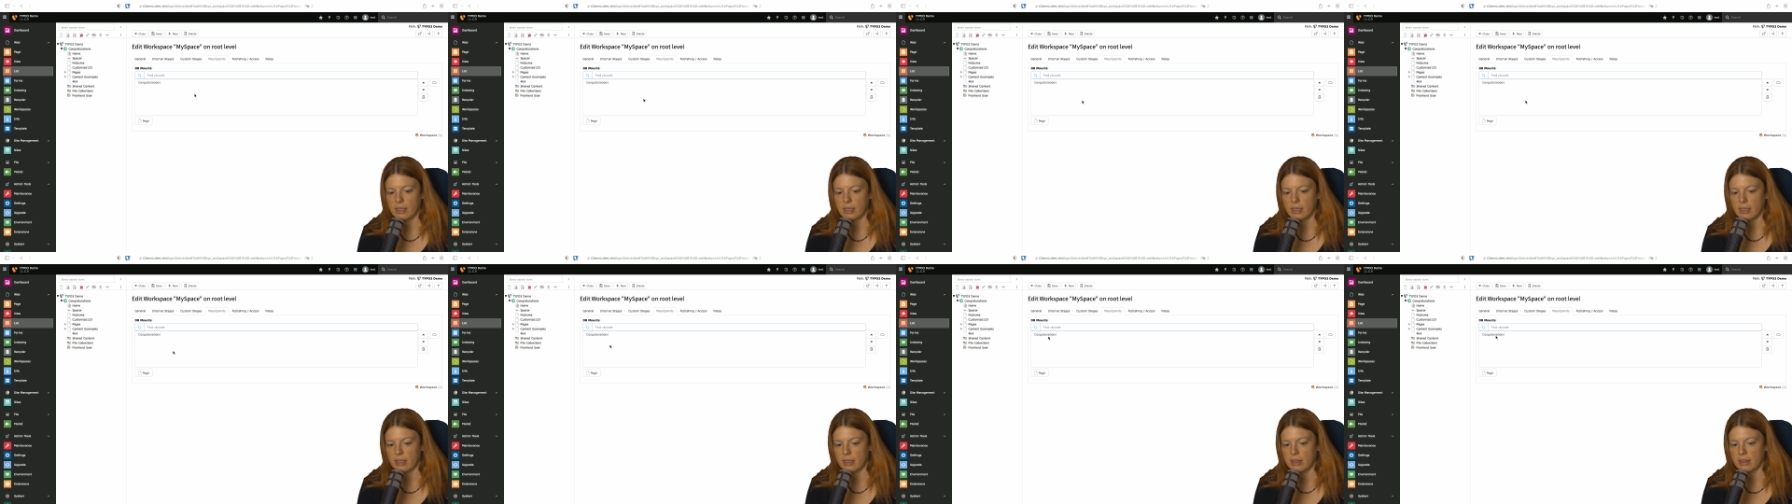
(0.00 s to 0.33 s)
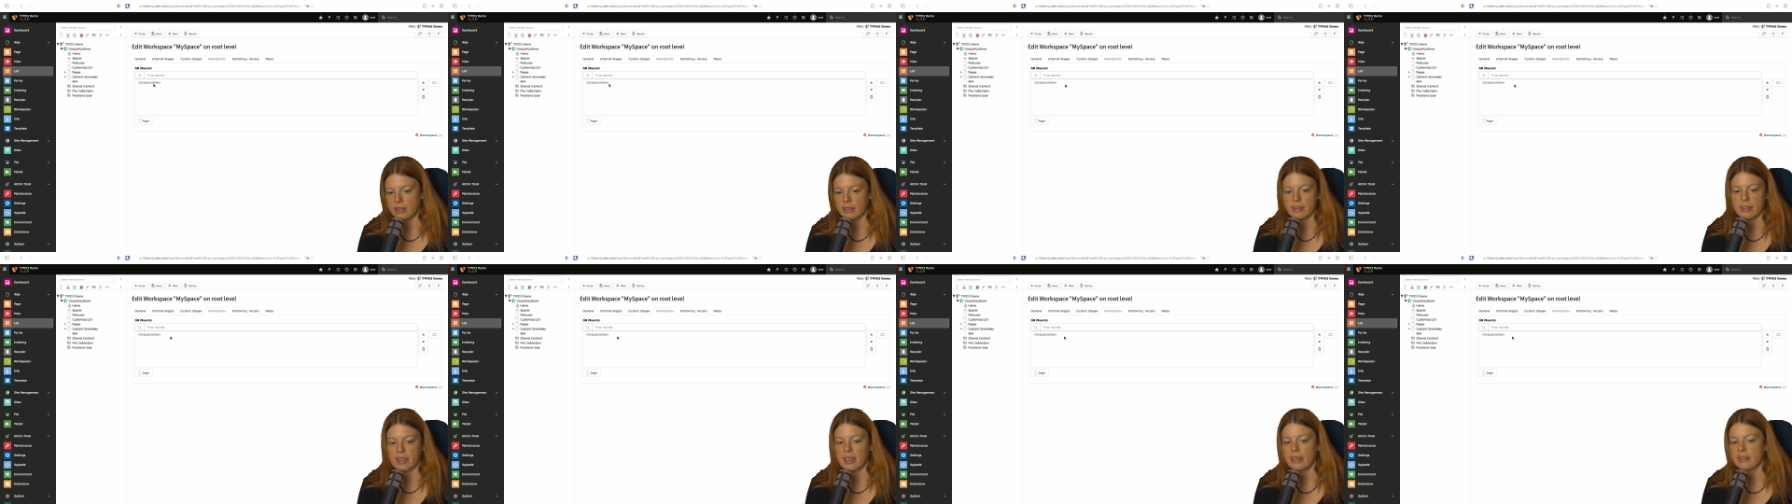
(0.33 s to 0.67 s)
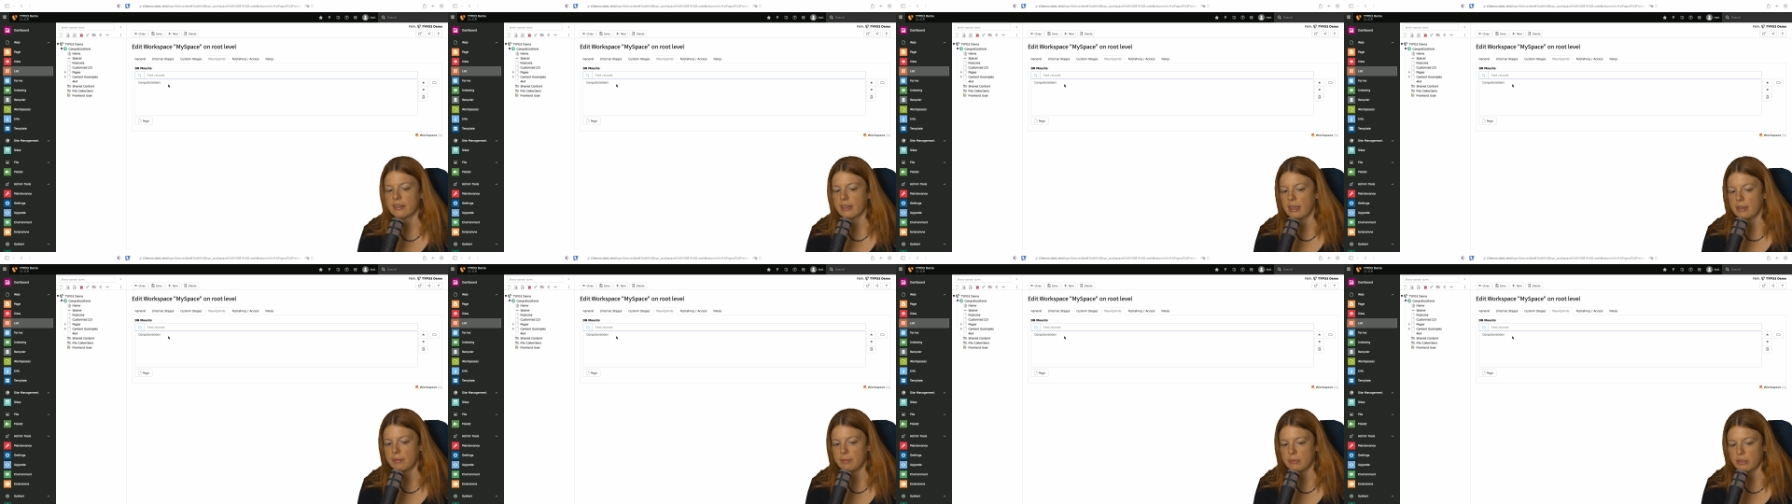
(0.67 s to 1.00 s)
In this case,
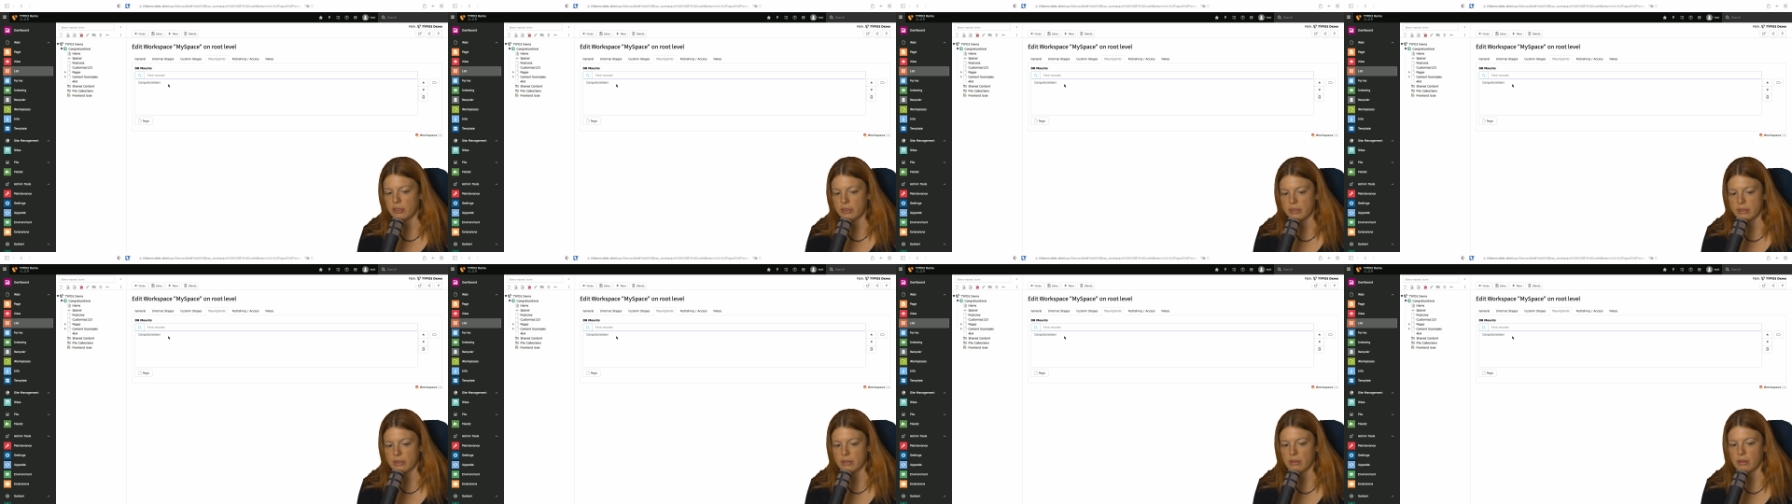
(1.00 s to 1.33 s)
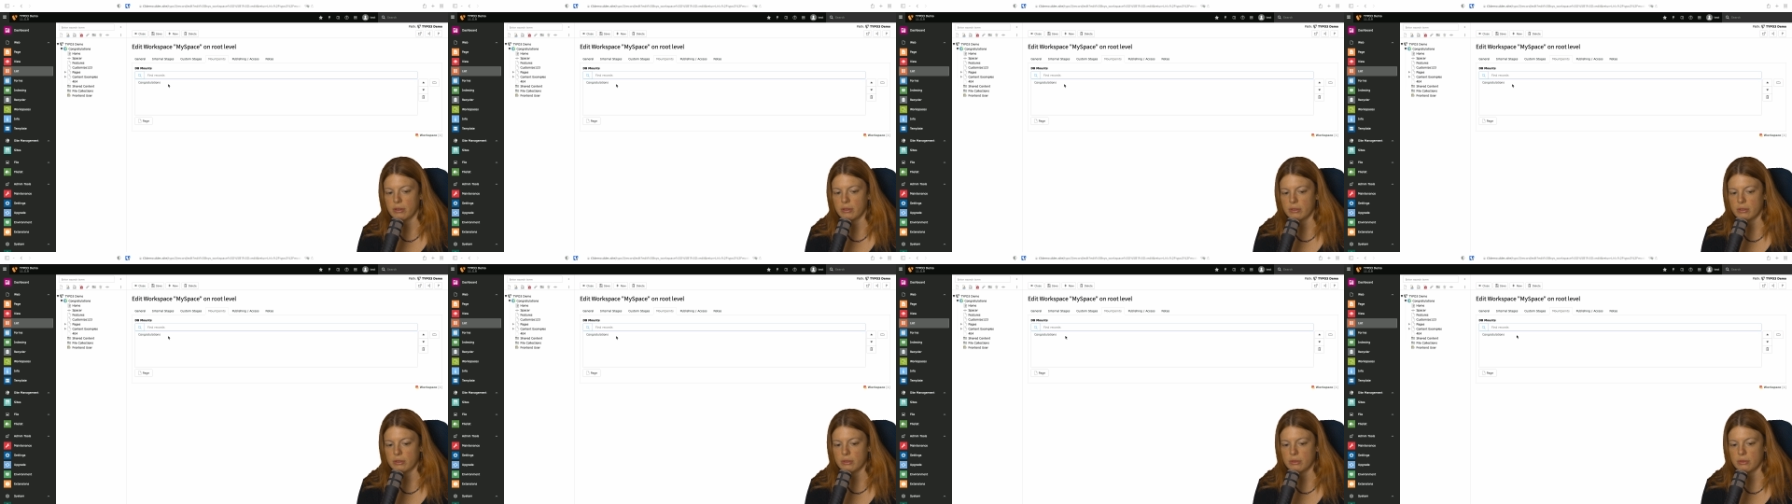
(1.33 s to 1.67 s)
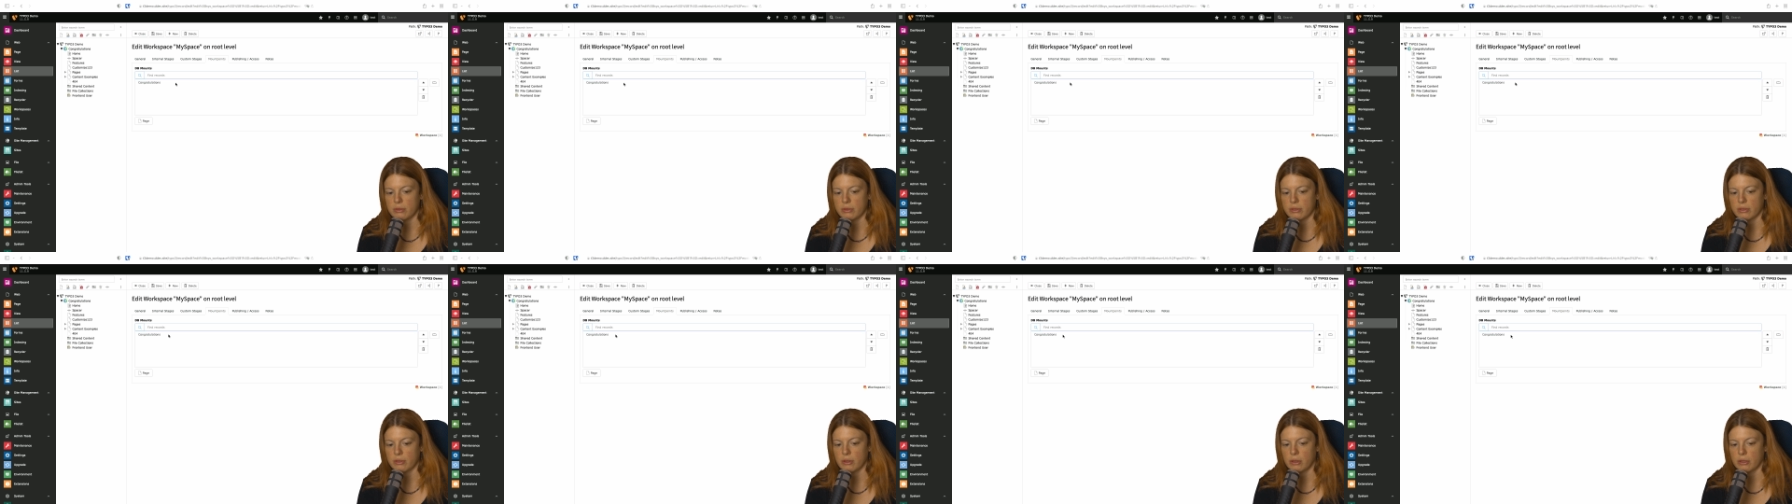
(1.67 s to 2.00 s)
I'm just going to
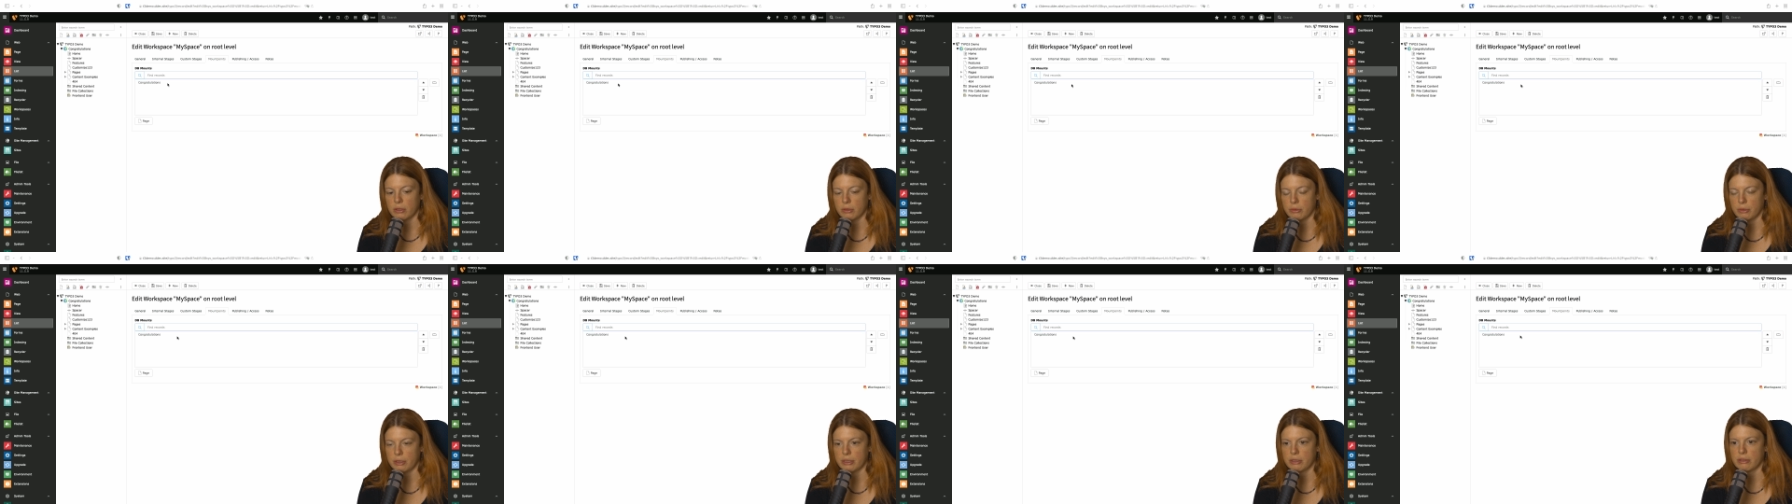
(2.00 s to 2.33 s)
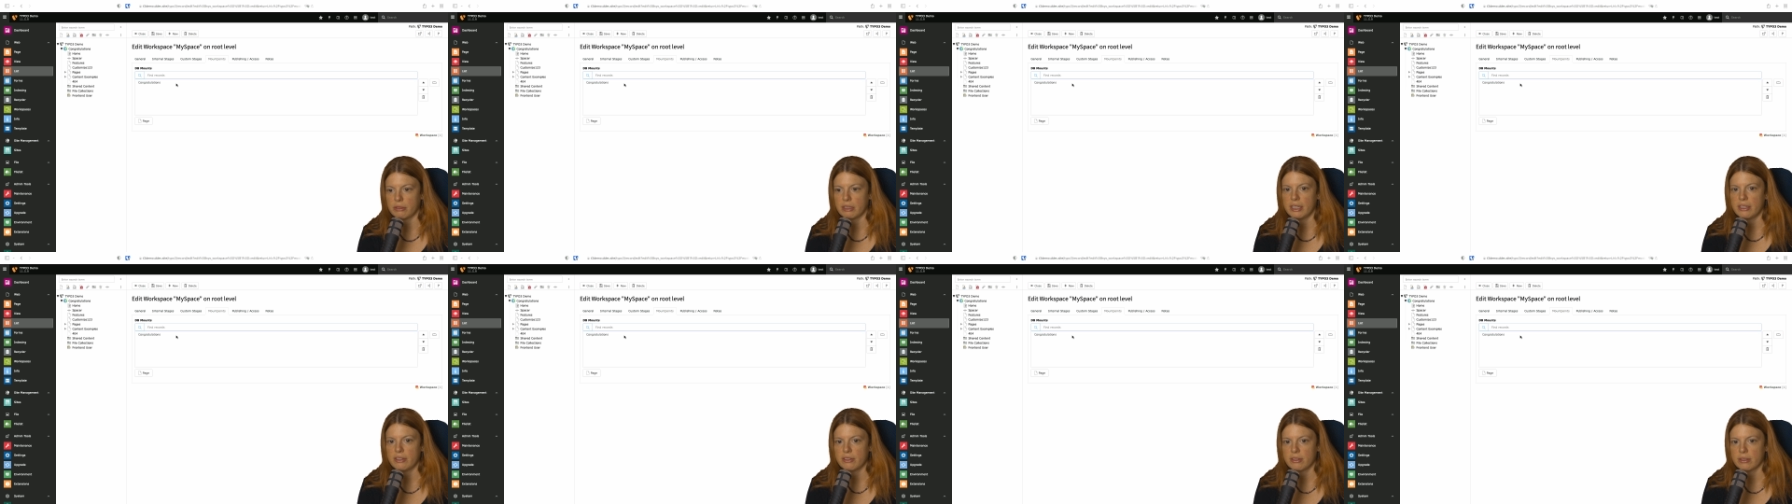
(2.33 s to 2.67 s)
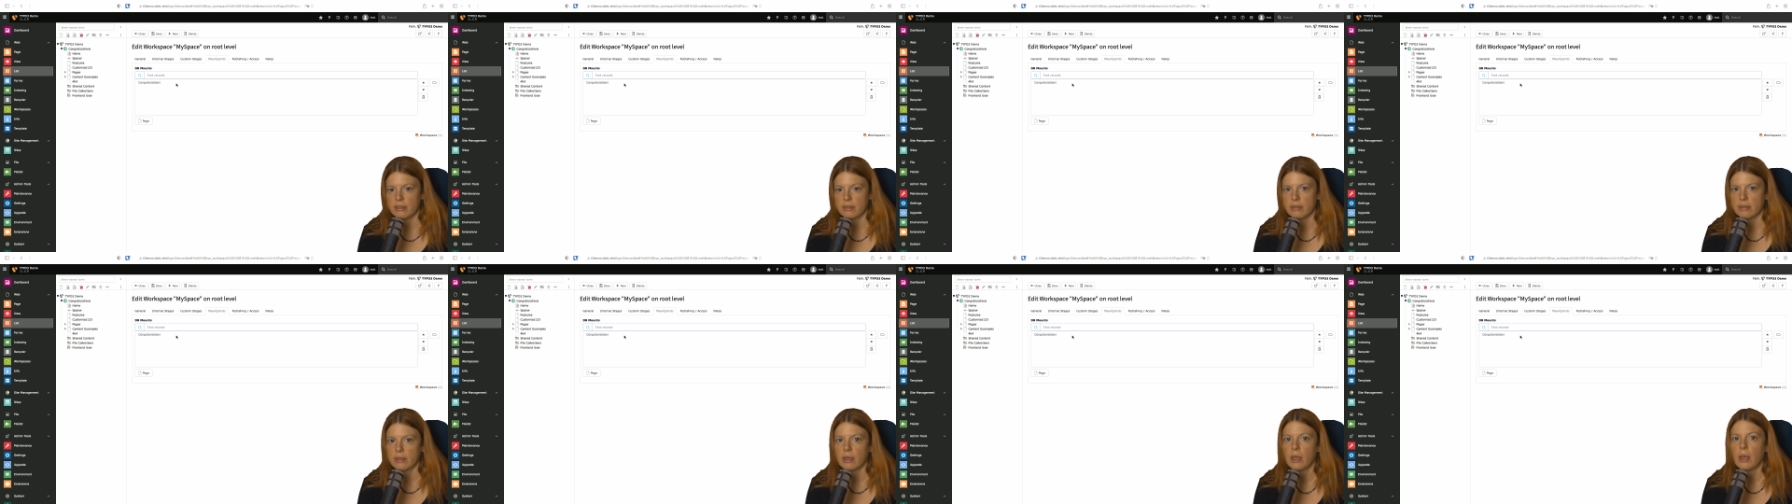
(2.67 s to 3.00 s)
use
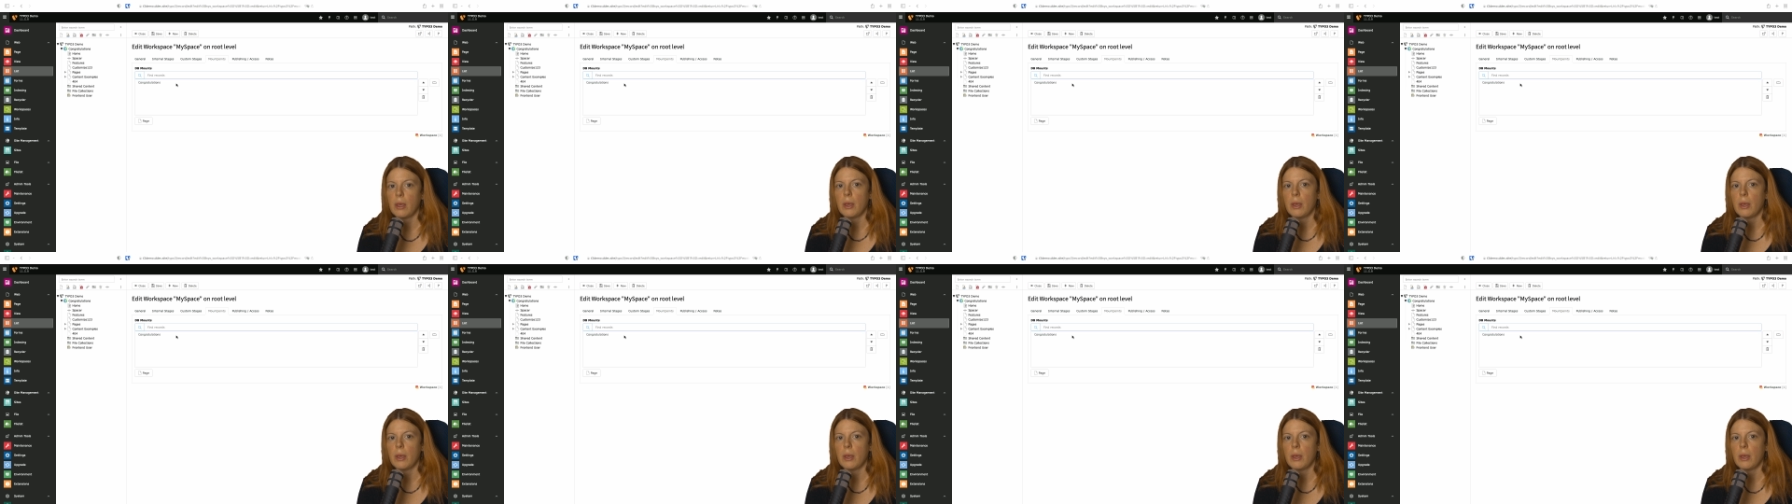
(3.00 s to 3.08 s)
congratulations.